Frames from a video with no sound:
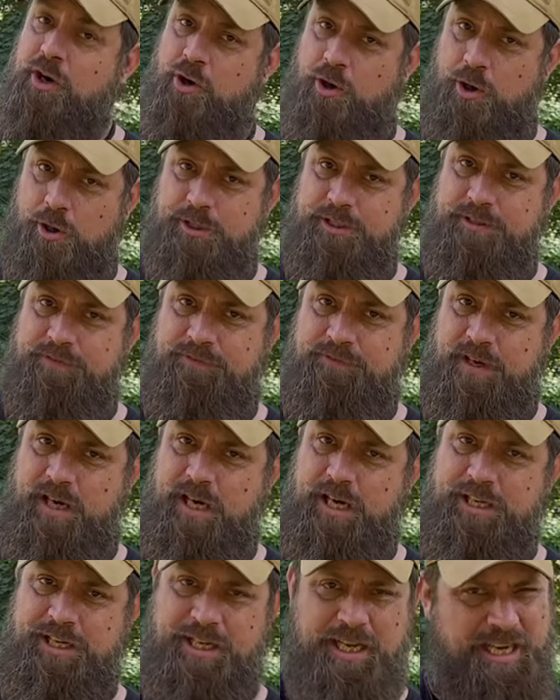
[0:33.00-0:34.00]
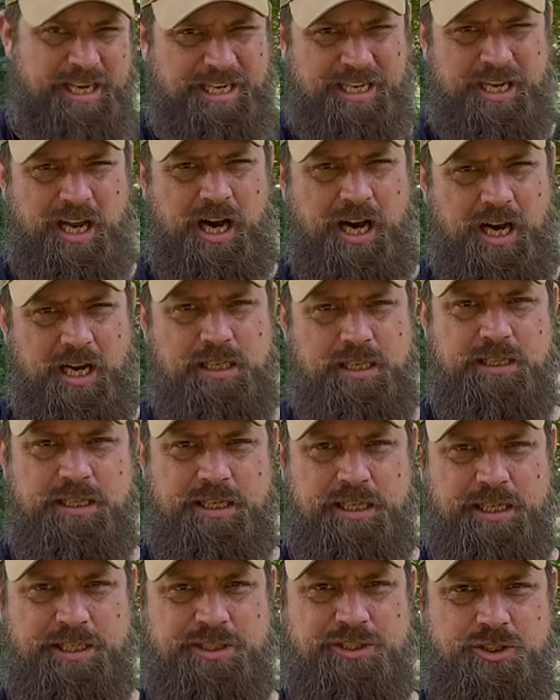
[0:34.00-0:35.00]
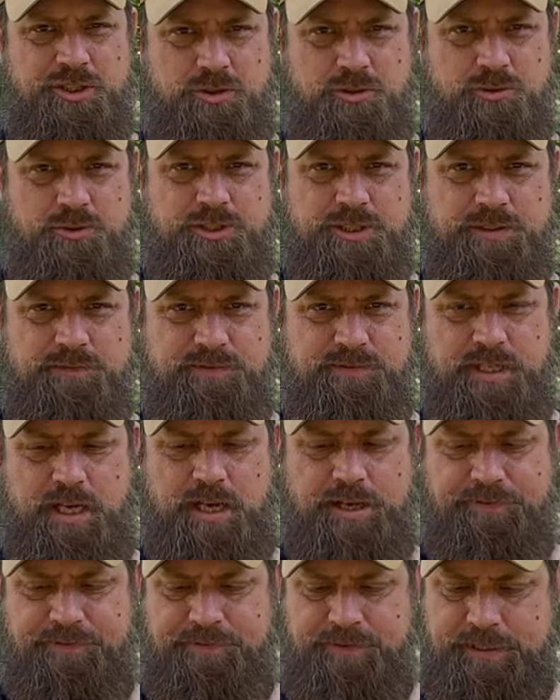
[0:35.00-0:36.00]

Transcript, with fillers: hard to find, and a highly exclusive knife.